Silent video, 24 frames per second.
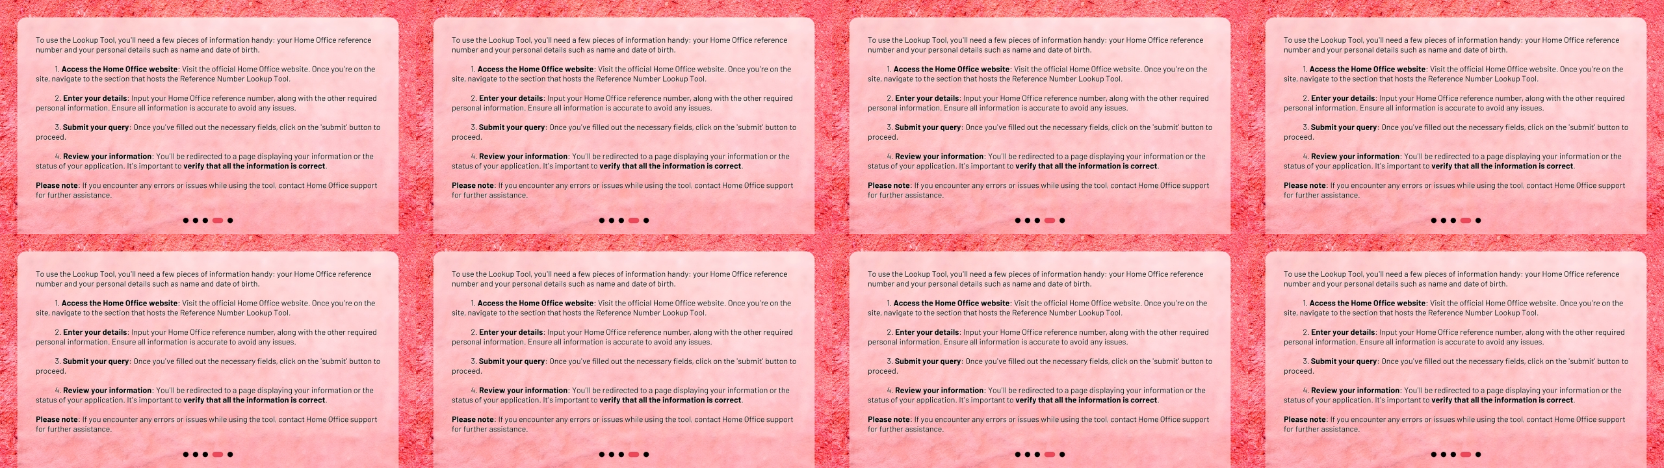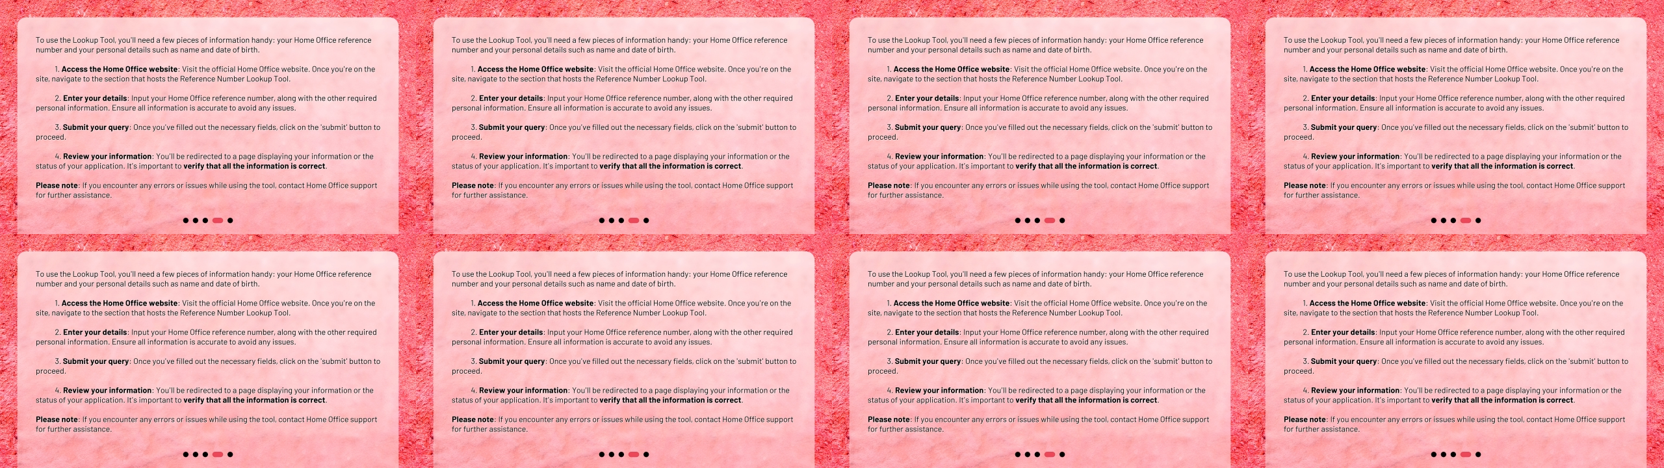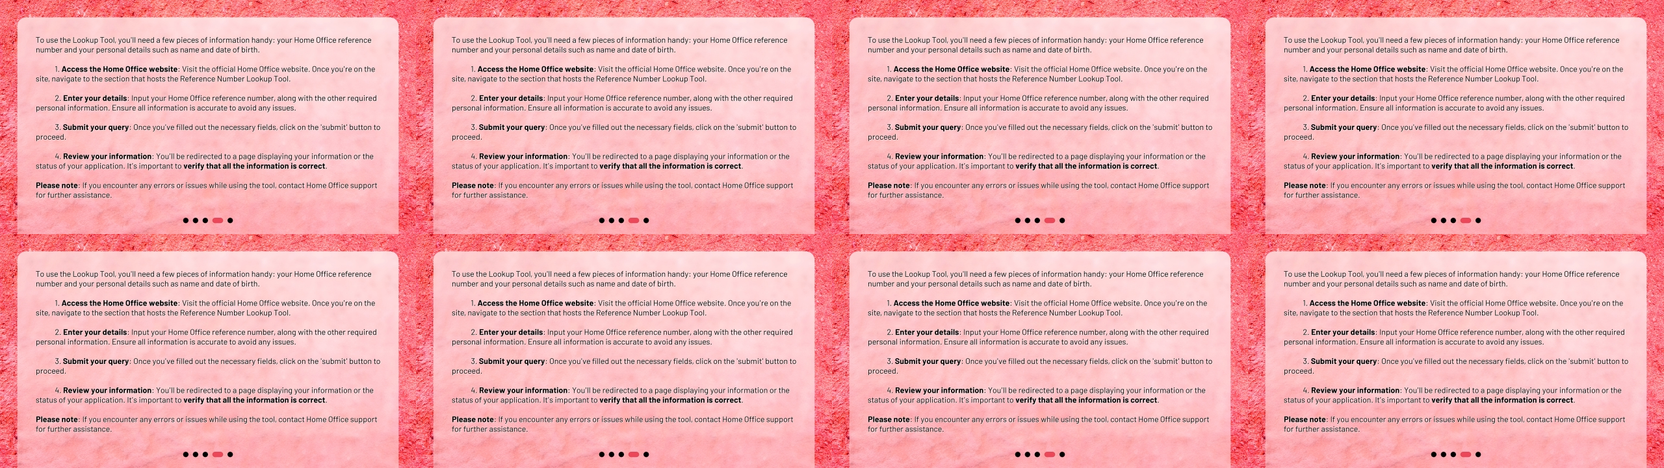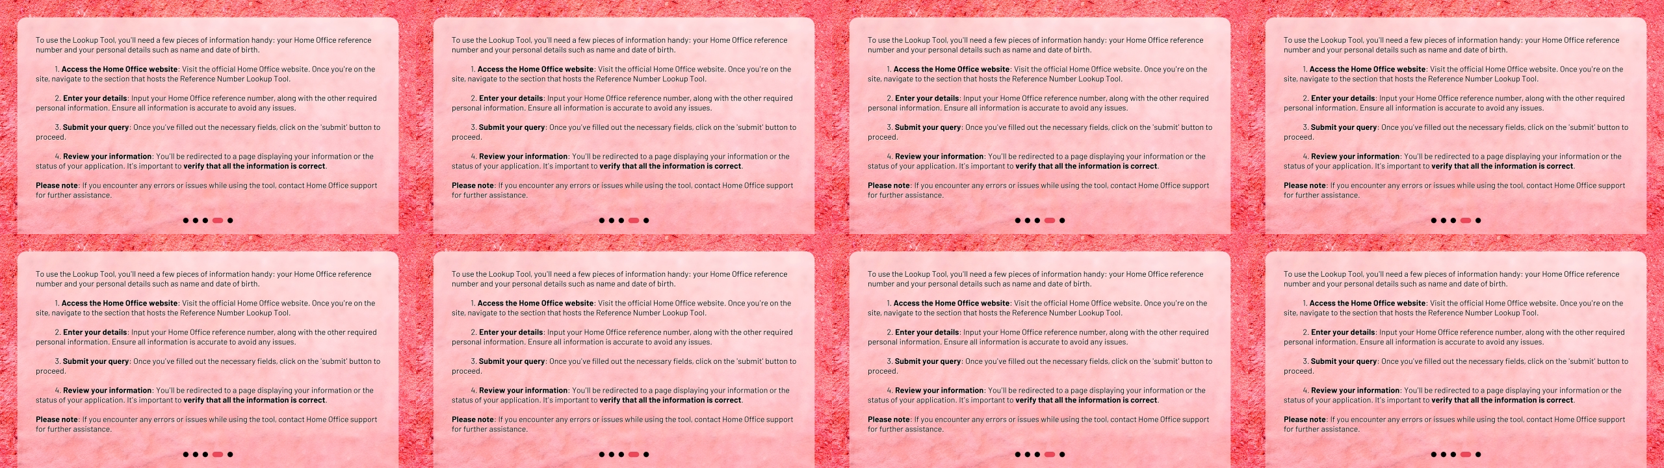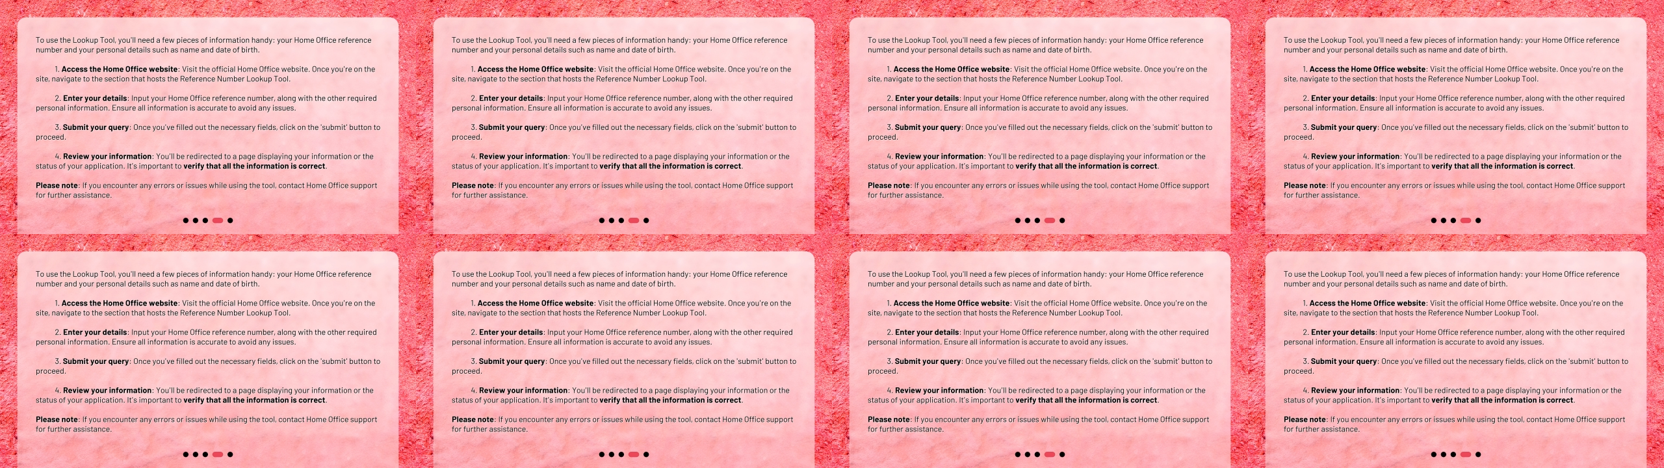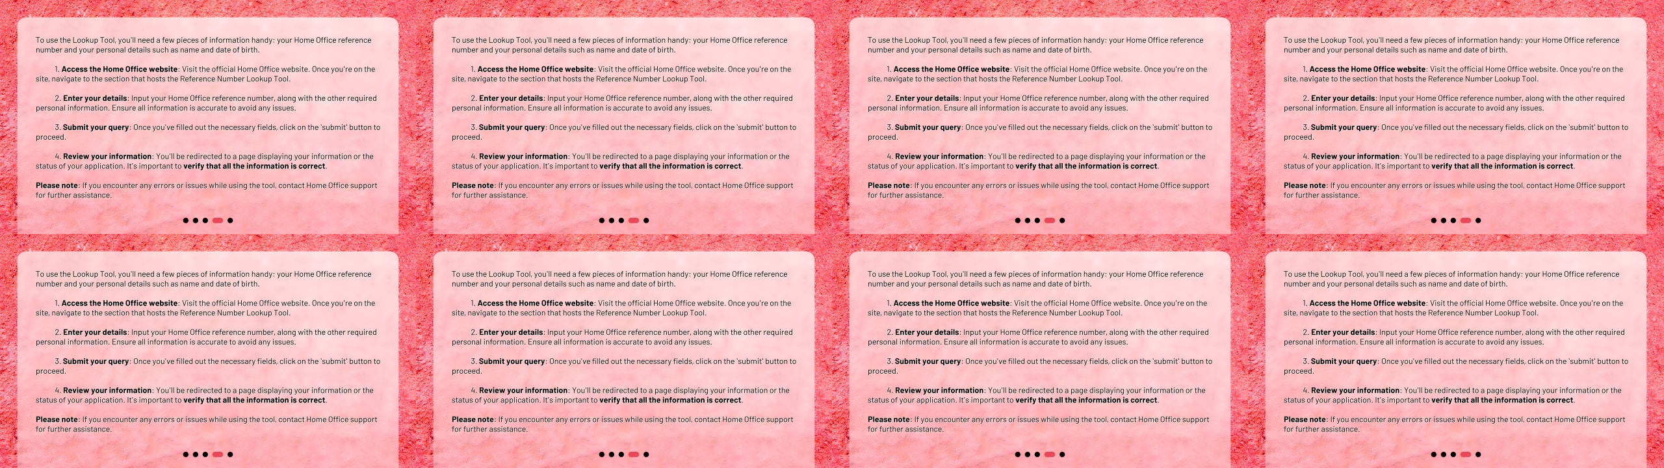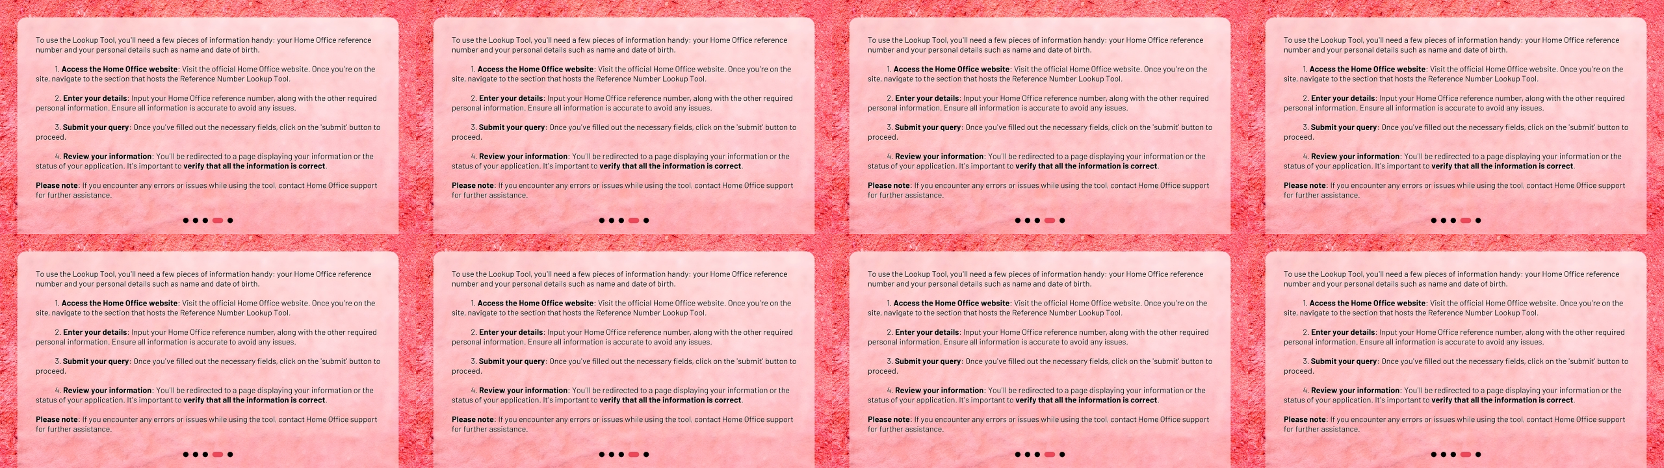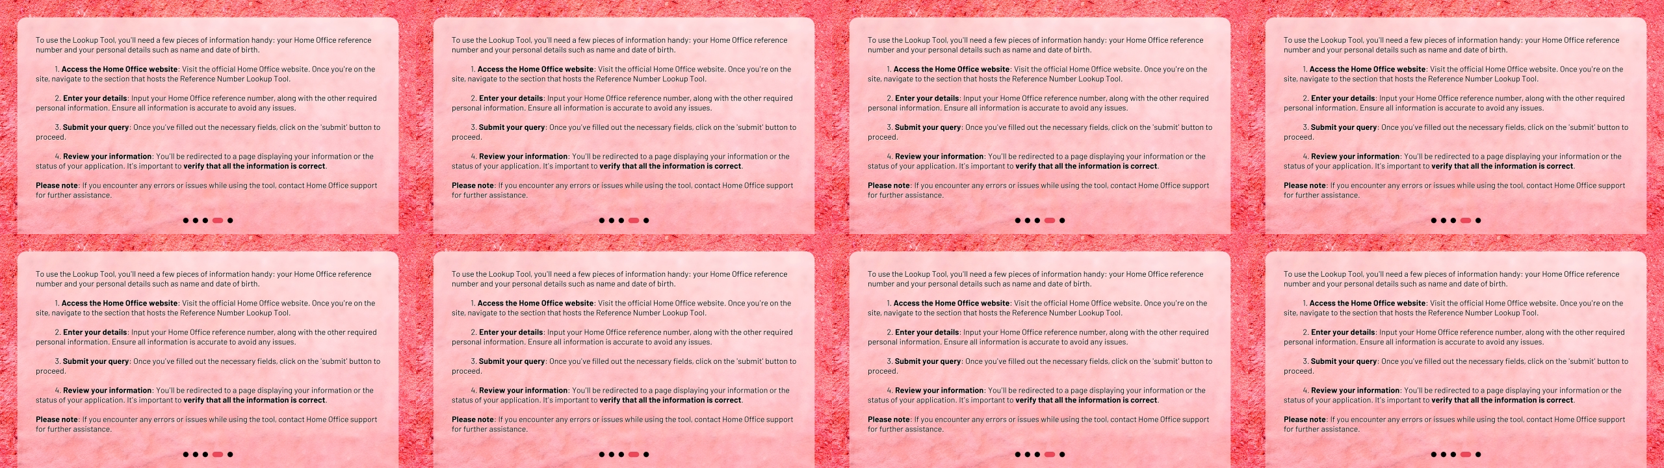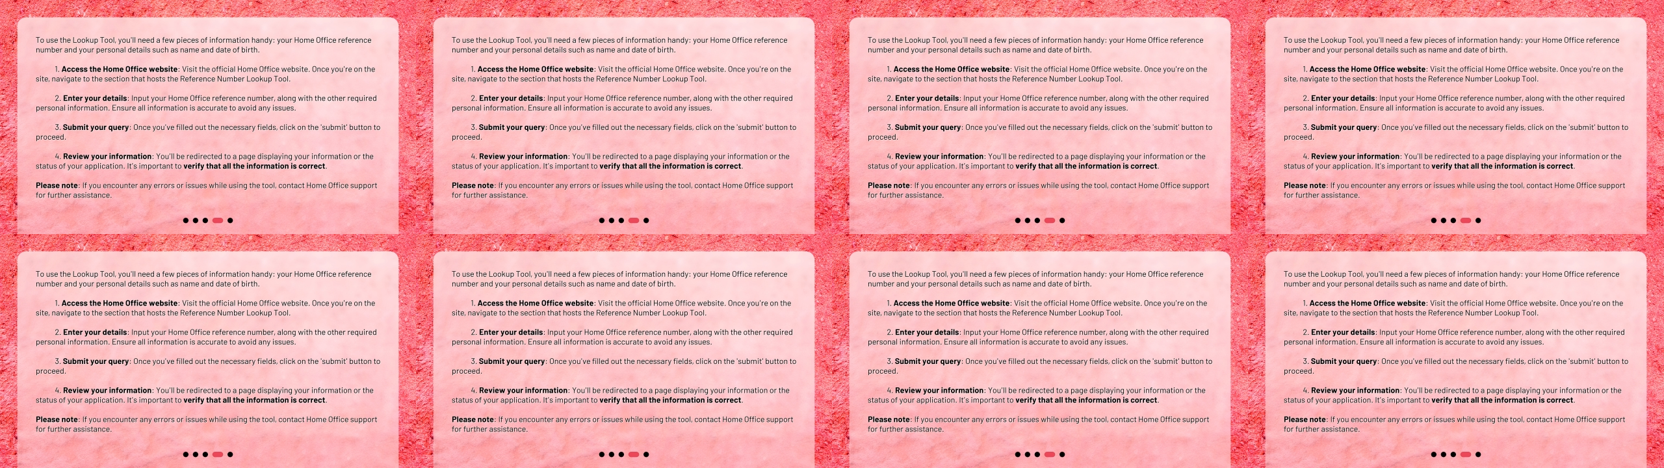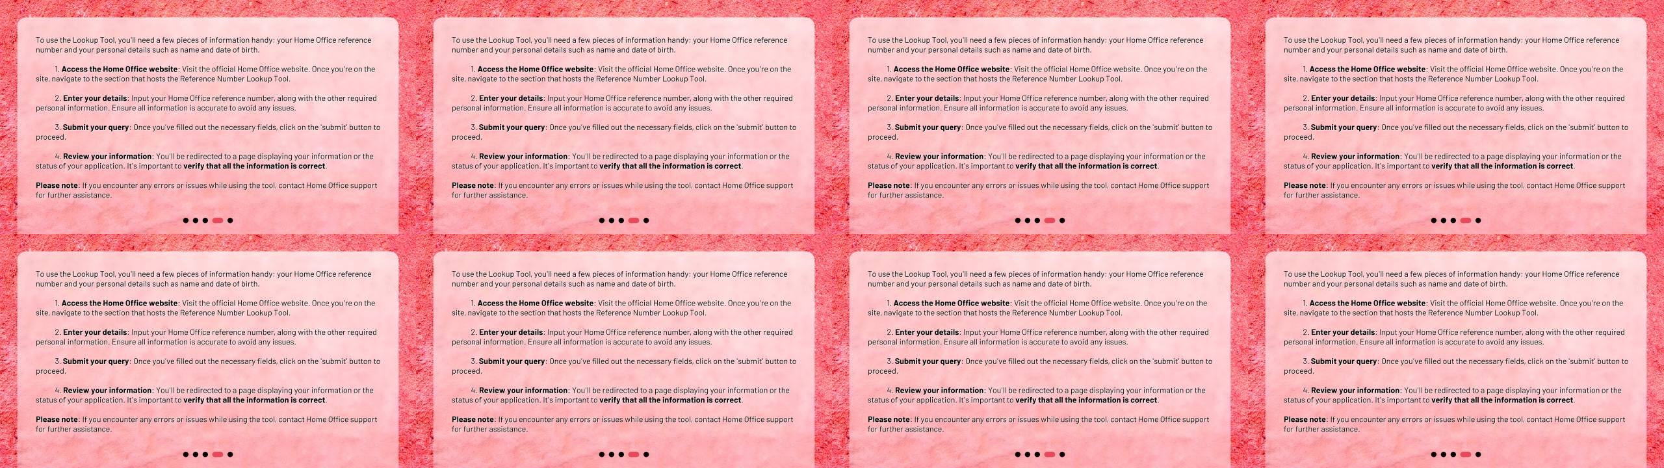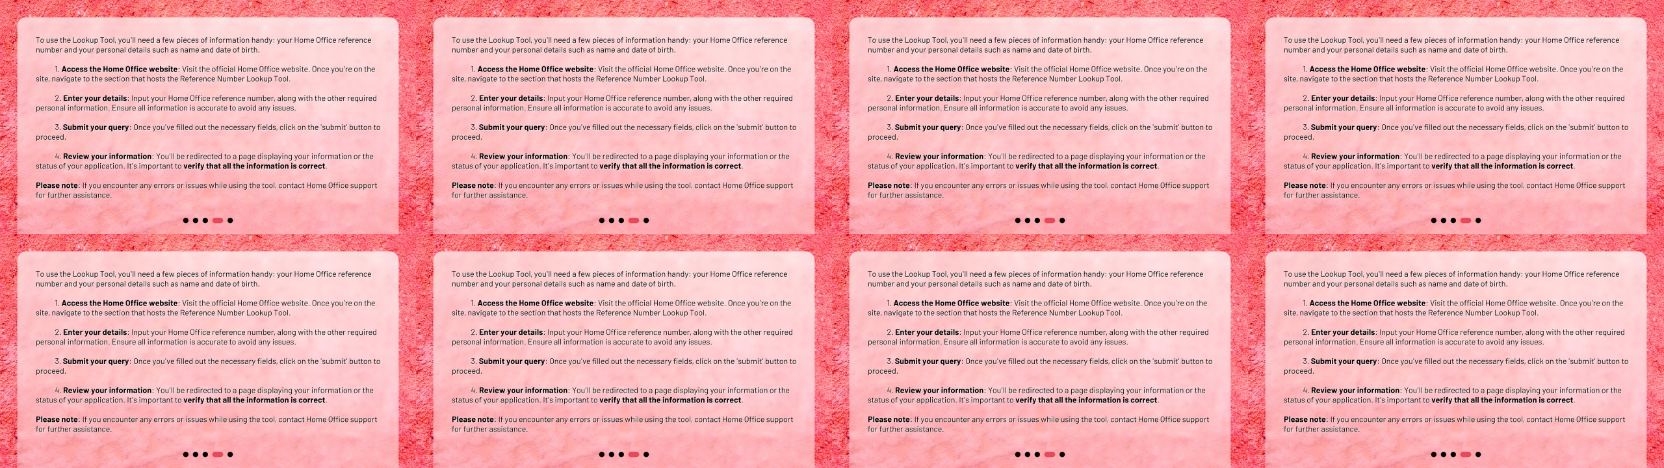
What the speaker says: No face is visible, so there are no lips to read.